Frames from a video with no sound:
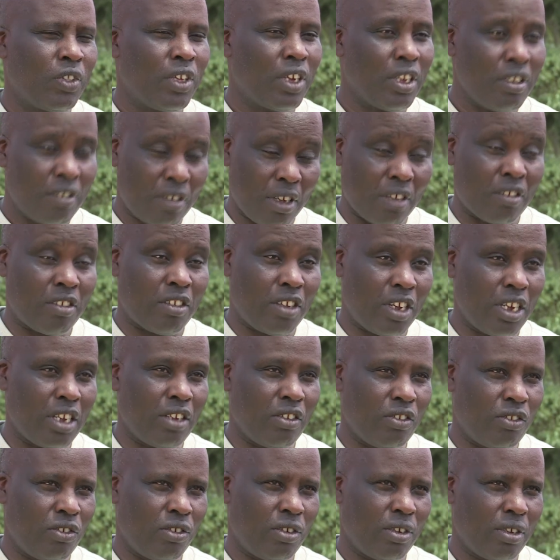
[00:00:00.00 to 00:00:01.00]
Things has
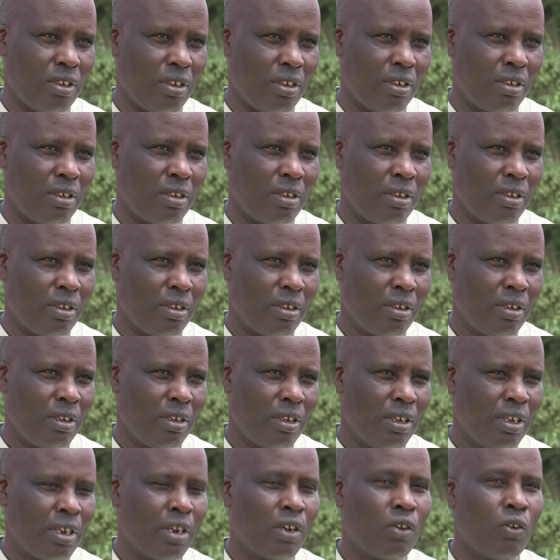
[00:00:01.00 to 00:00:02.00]
changed,
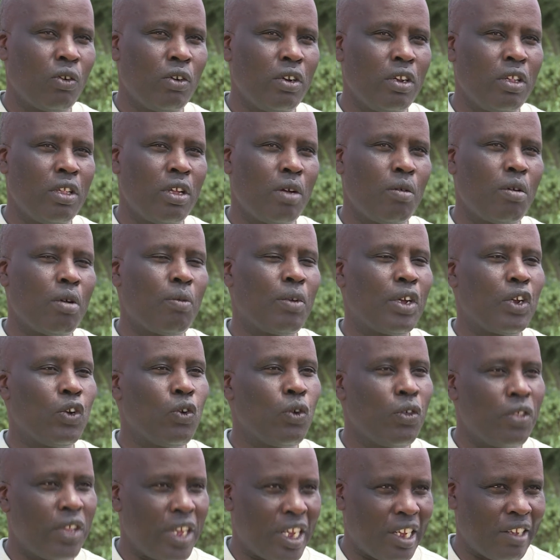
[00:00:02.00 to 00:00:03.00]
including the way we
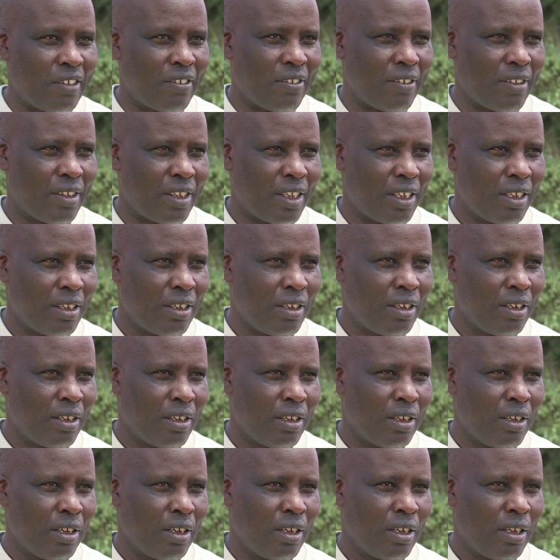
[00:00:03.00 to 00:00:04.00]
do things.
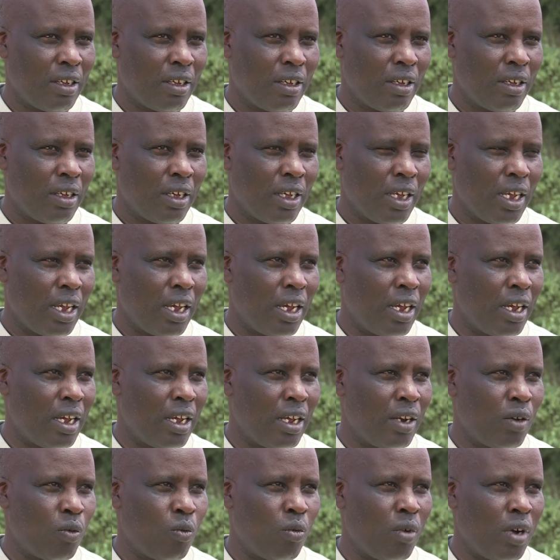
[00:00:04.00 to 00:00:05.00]

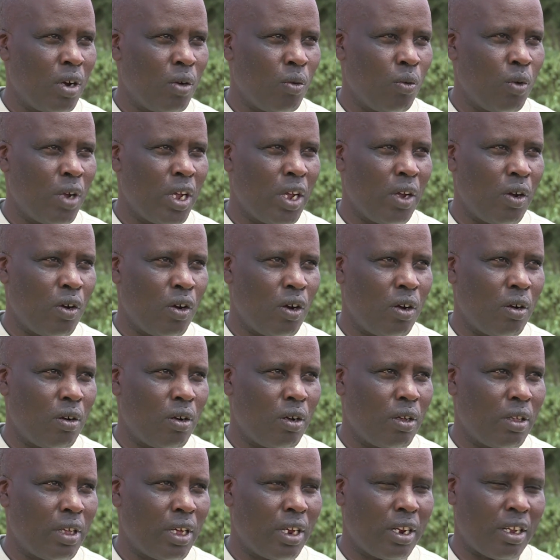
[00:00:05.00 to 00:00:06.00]
And one way
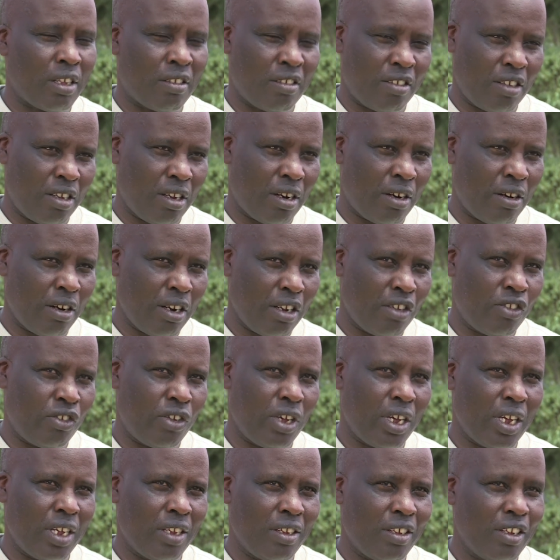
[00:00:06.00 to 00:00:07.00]
that has really
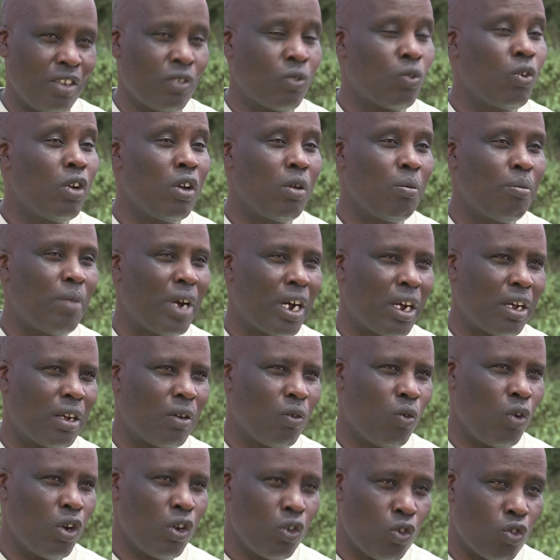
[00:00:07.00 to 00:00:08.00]
changed is going
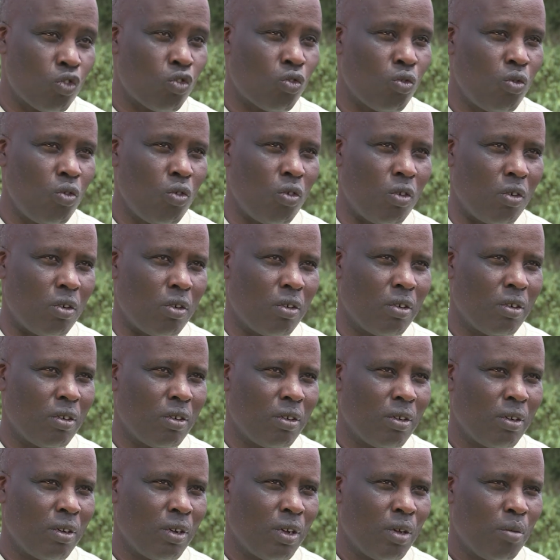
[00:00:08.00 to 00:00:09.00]
to school.
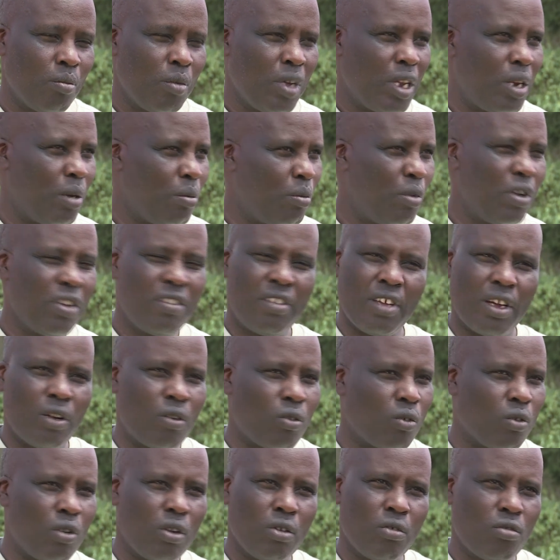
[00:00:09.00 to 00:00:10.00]
Many boys are
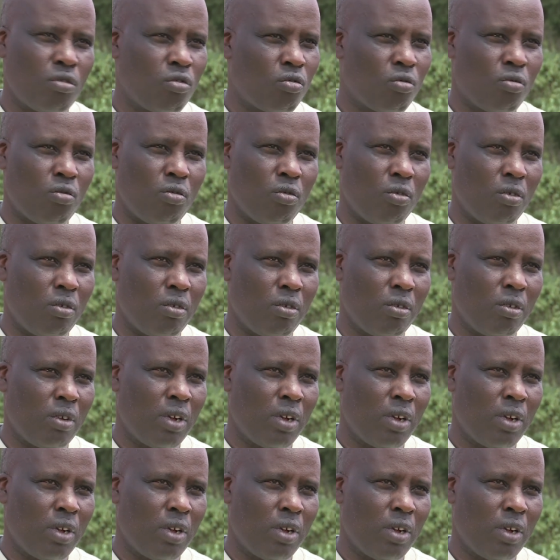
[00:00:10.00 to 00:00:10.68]
not going to school.